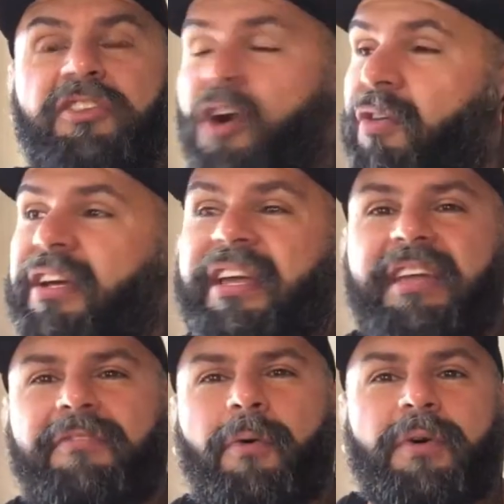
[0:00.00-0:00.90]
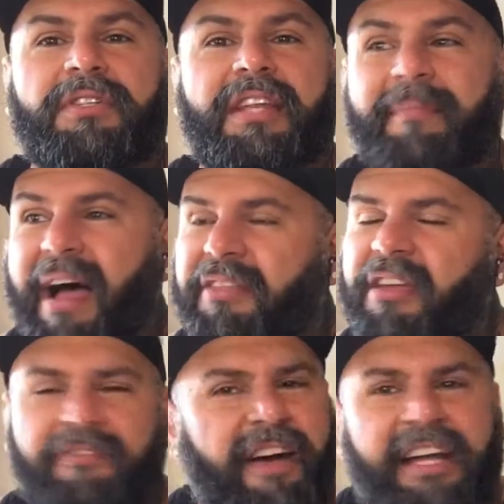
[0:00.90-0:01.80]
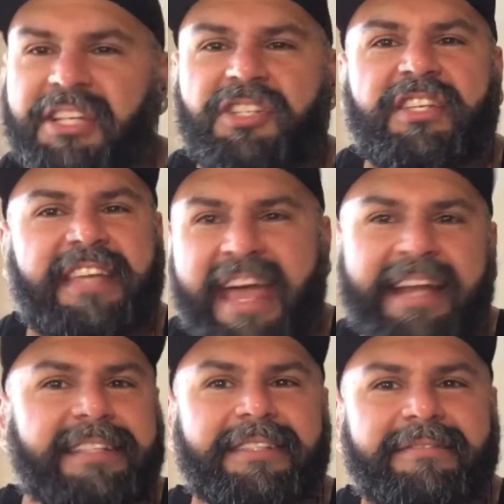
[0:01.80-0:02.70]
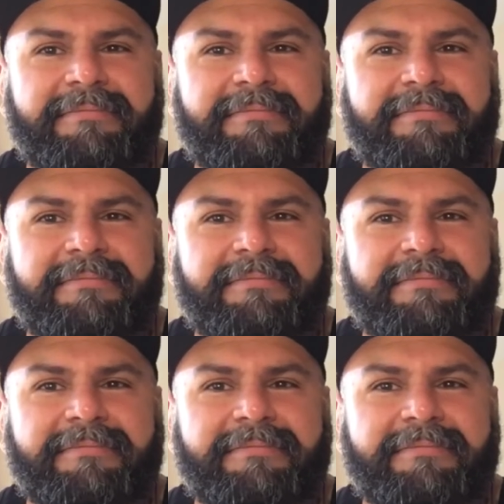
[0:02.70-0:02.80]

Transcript: don't look a gift horse in the mouth, you fucking just get it.